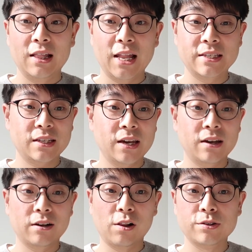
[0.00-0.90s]
Let's take
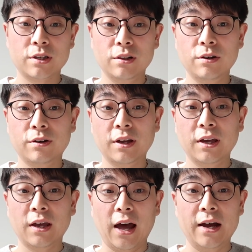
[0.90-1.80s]
a closer look
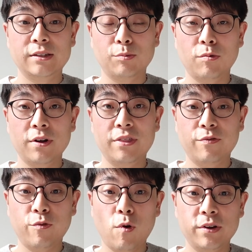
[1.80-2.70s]
at what the
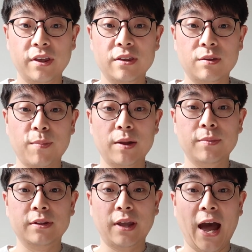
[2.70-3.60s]
14th
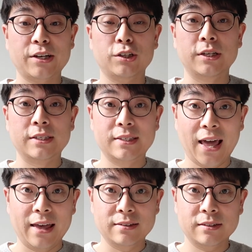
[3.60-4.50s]
Amendment actually
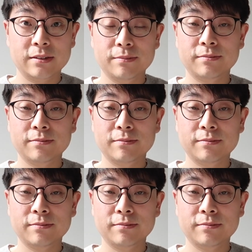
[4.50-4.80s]
says.